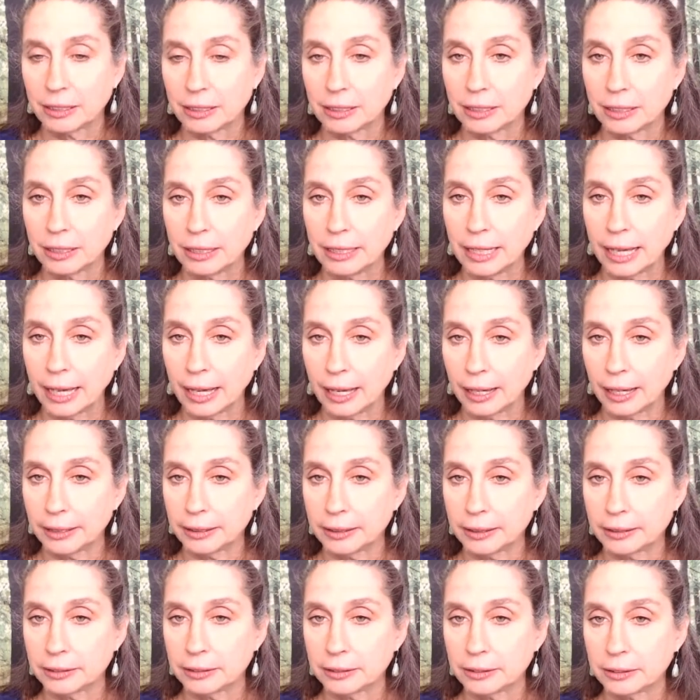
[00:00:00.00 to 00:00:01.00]
Yeah.
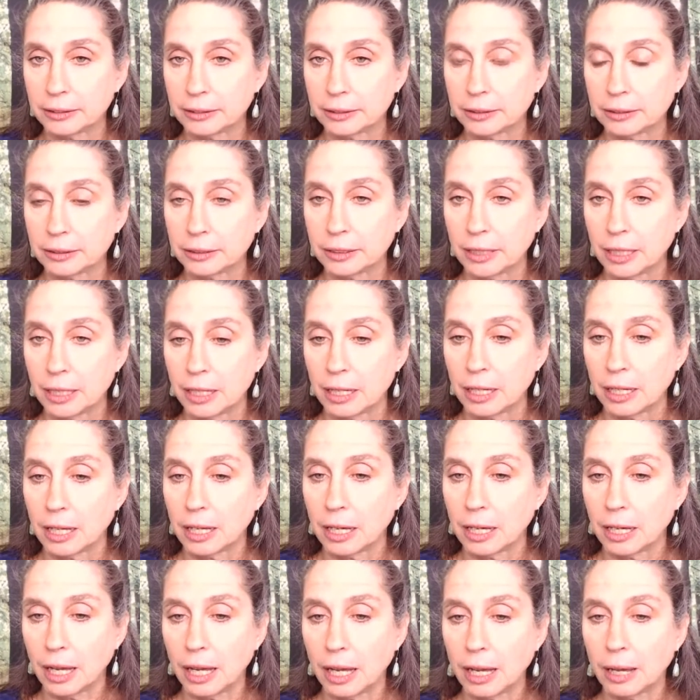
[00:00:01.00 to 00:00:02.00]

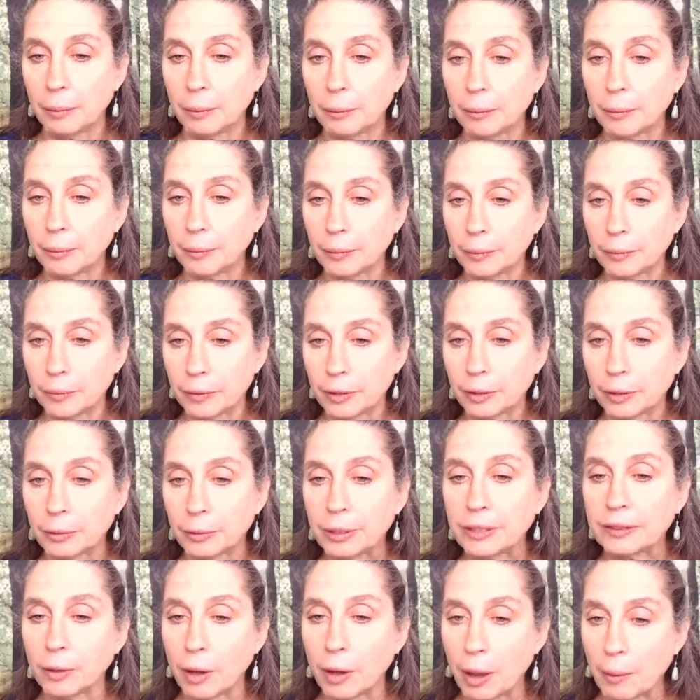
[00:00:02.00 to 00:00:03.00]

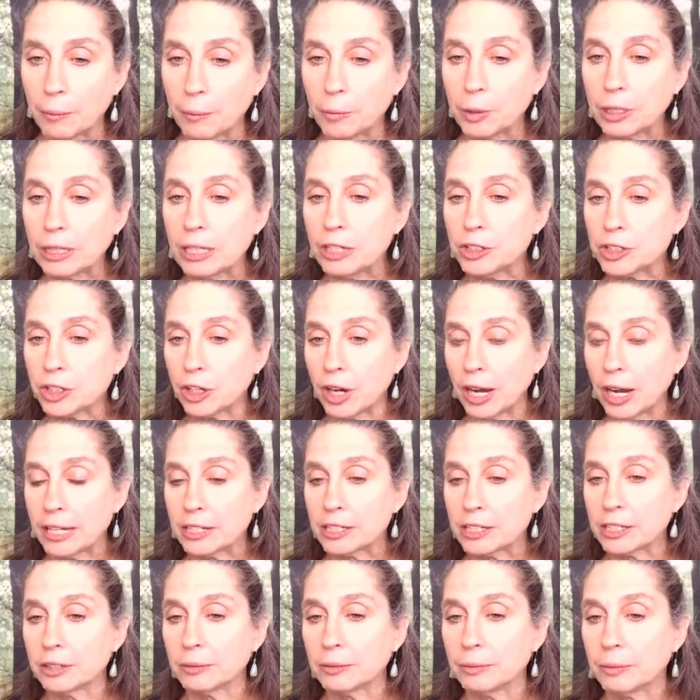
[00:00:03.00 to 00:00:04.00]
Larissa, I'm really
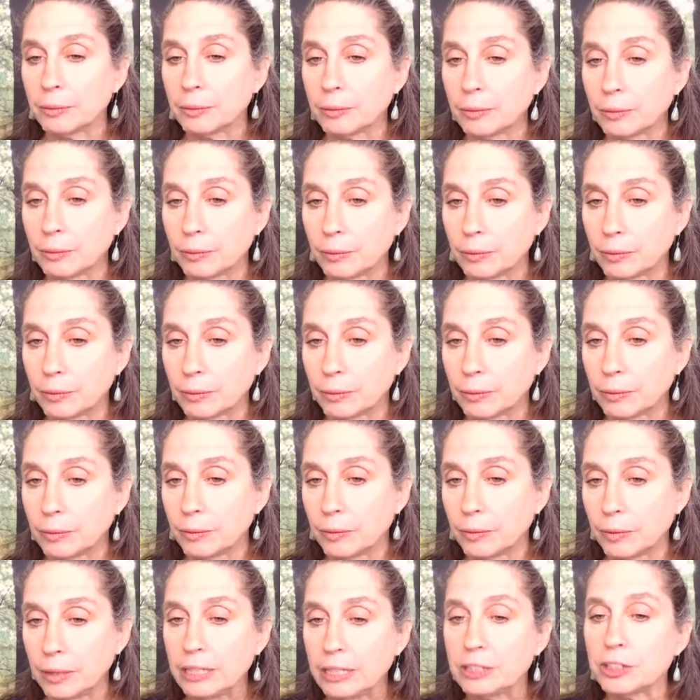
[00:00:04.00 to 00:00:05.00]

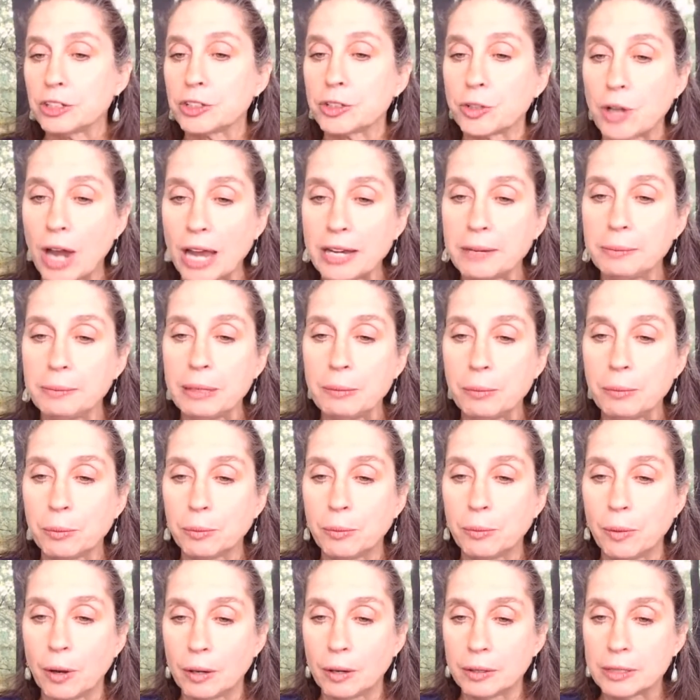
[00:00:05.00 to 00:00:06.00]
need to try
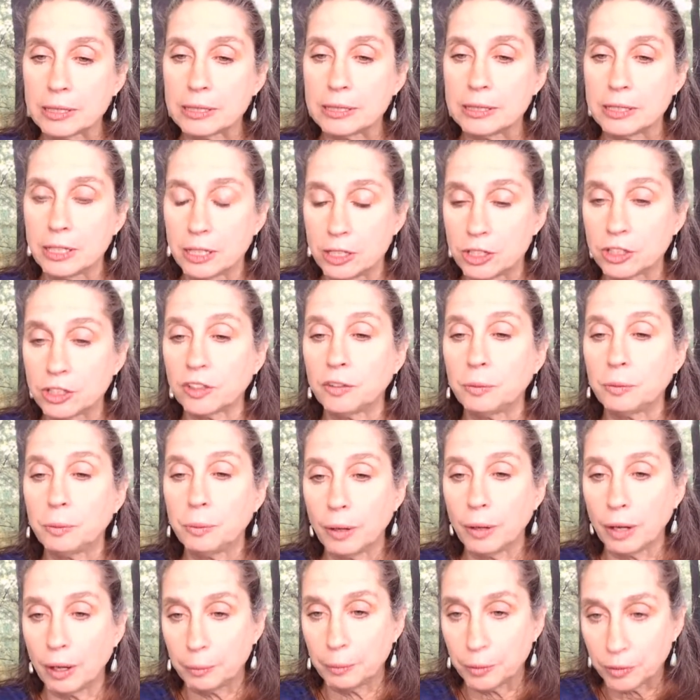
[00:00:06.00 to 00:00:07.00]
to just
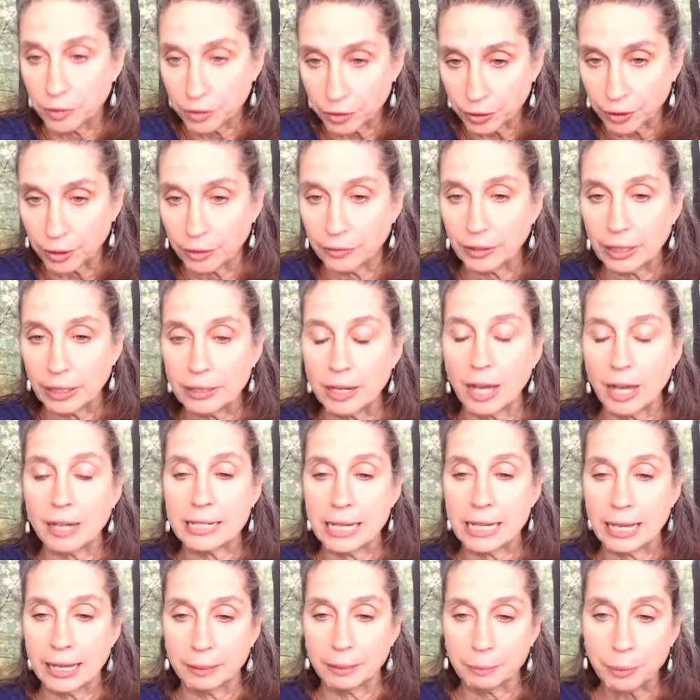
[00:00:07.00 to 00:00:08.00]
observe and not
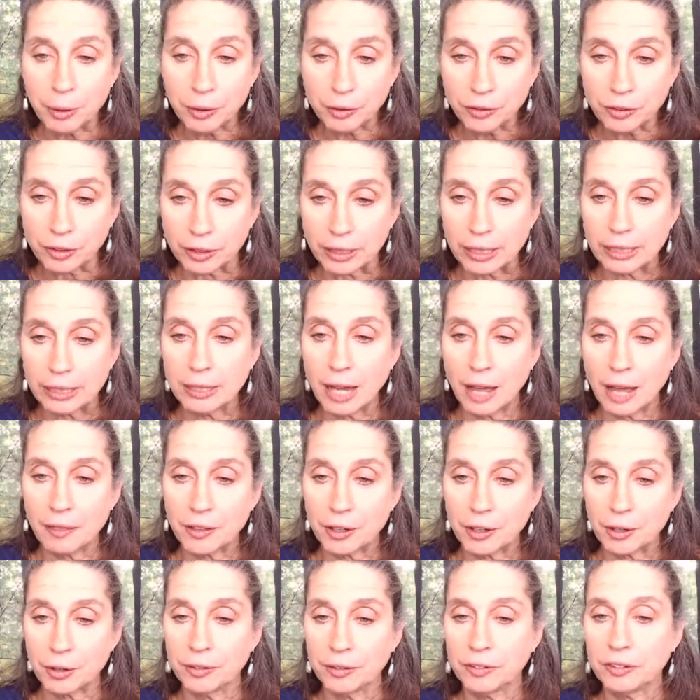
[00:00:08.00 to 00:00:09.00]
take it personally, not the
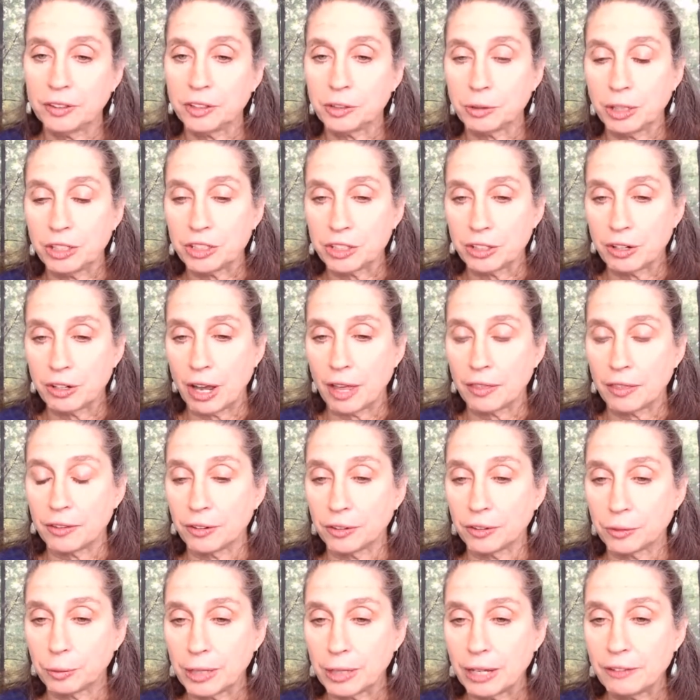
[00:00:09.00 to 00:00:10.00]
current situation or others.
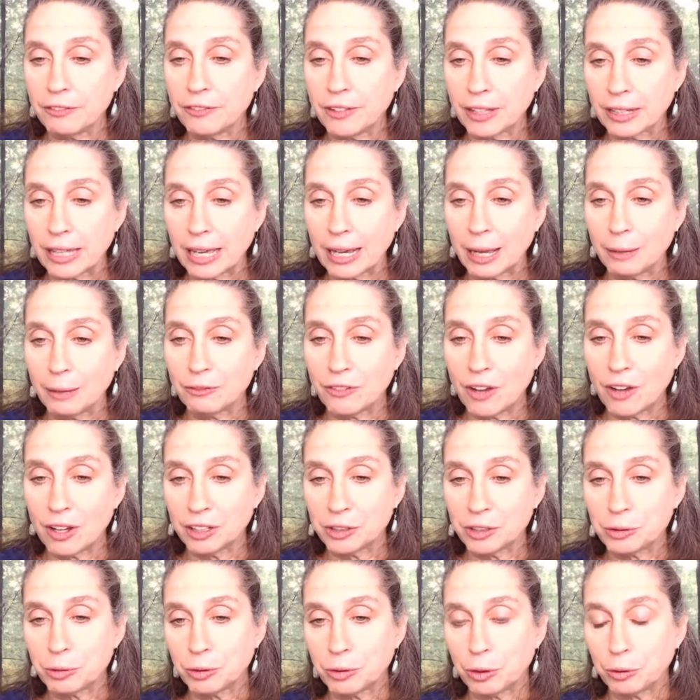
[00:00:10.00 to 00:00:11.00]
When I feel like I've fallen
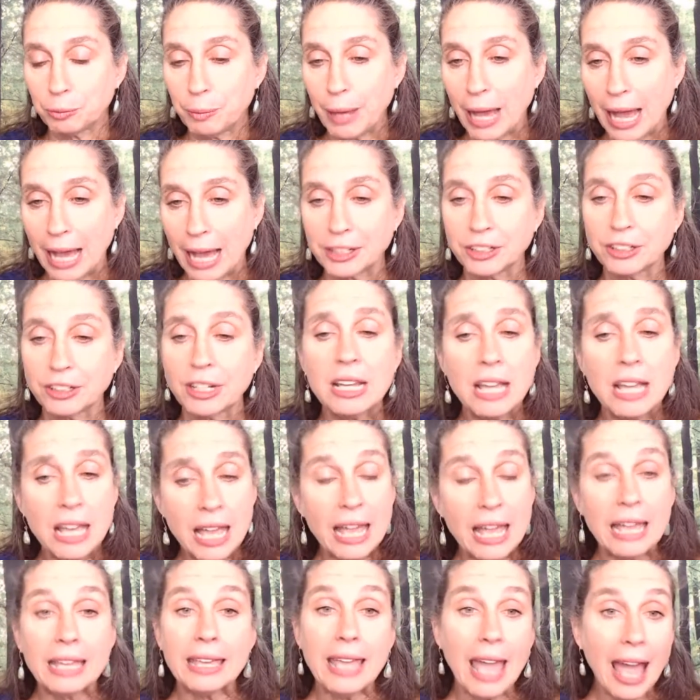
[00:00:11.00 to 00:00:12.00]
into an old pattern.
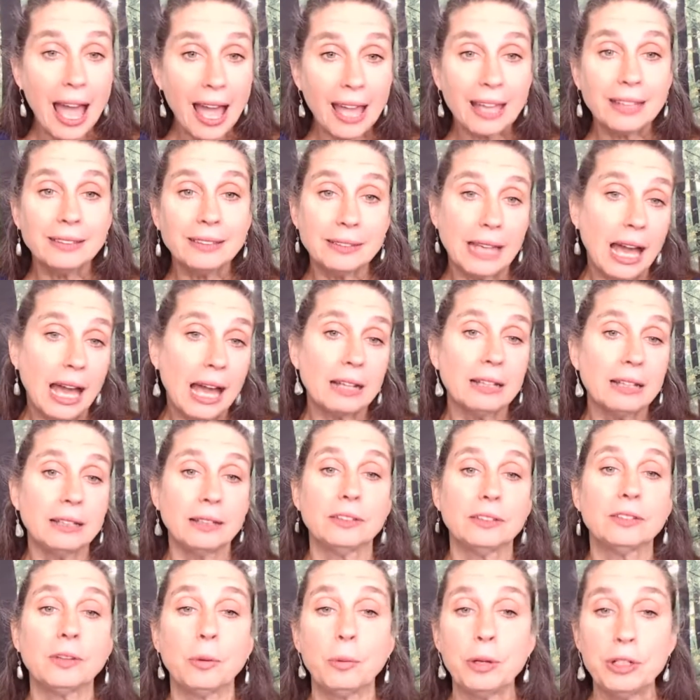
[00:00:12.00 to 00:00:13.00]
Yeah, exactly.
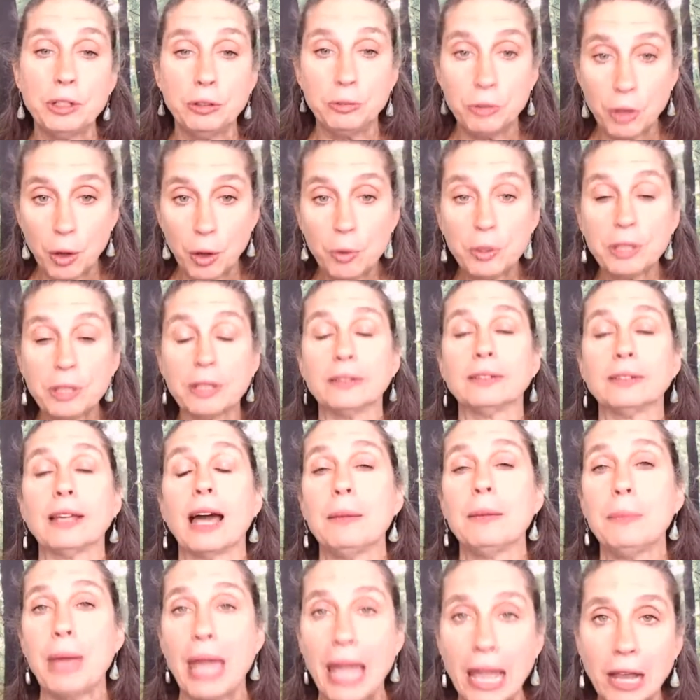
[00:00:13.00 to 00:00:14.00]
So when you notice I'm
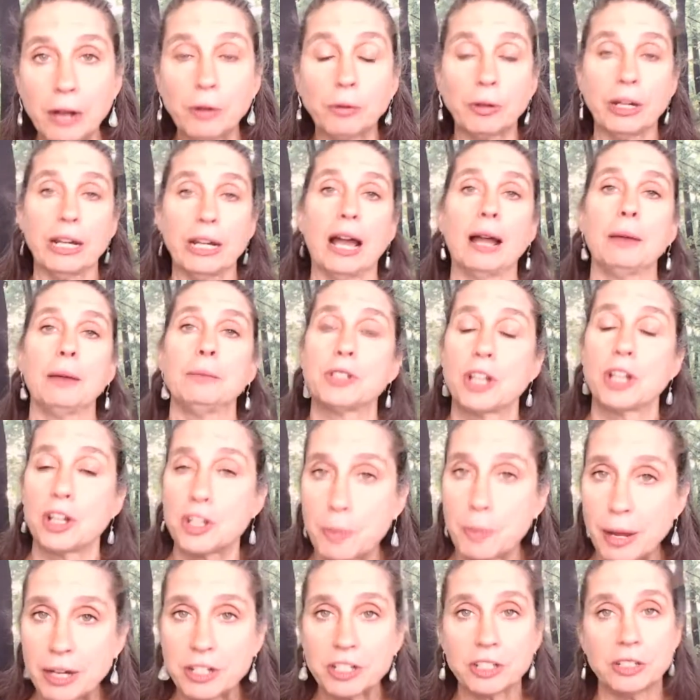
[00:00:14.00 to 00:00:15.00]
angry, I'm
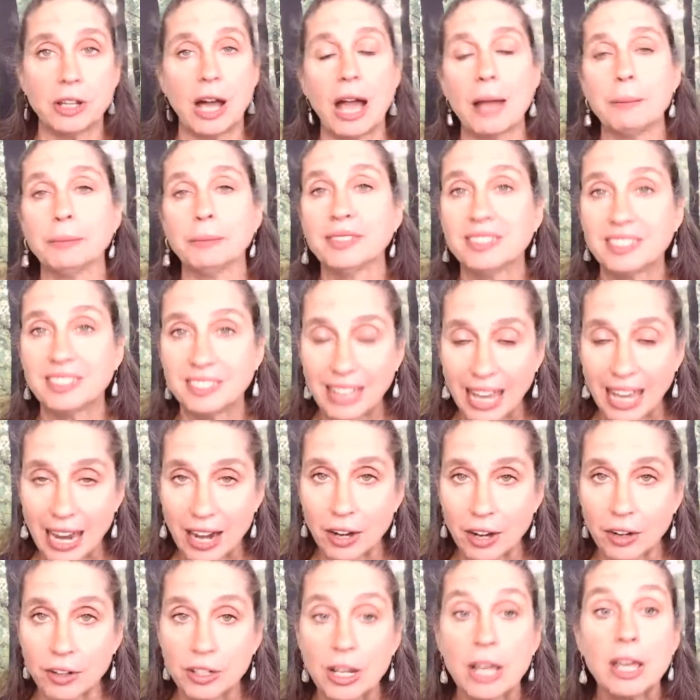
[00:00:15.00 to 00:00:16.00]
judgmental, I'm
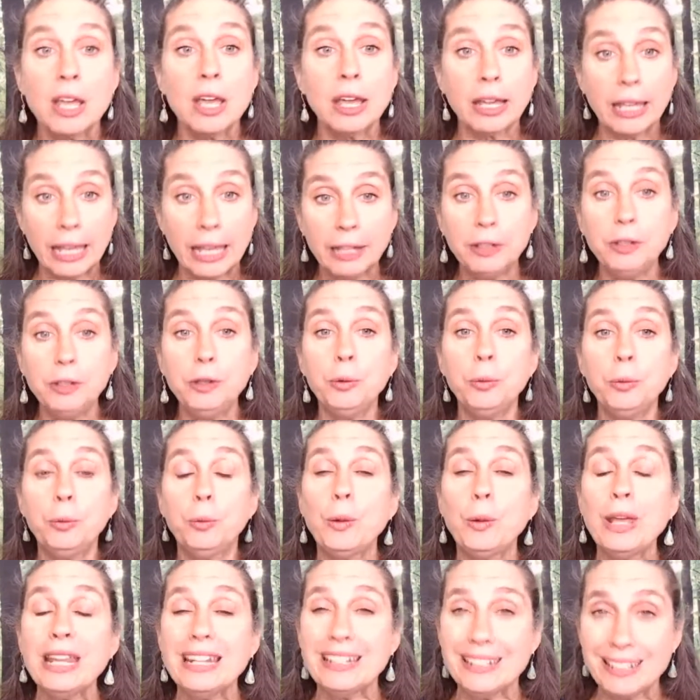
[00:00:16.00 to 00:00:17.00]
scared, can you
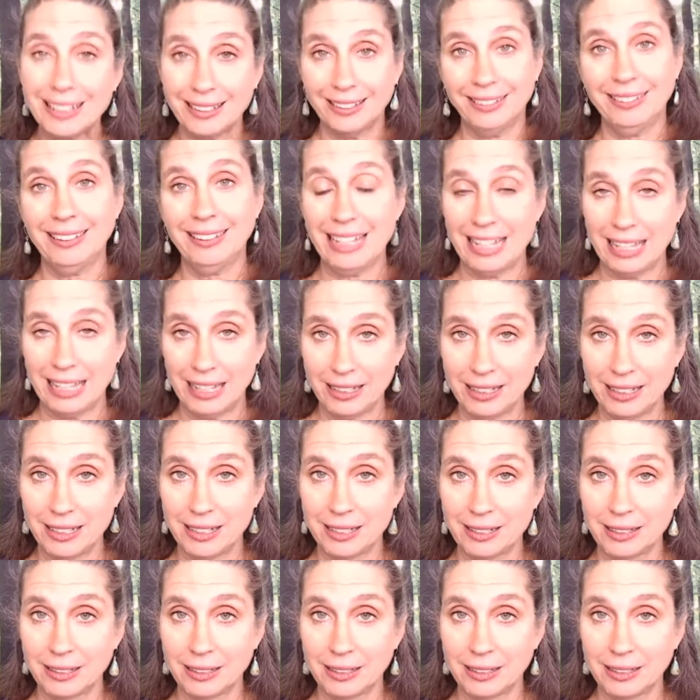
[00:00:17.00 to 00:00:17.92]
witness it?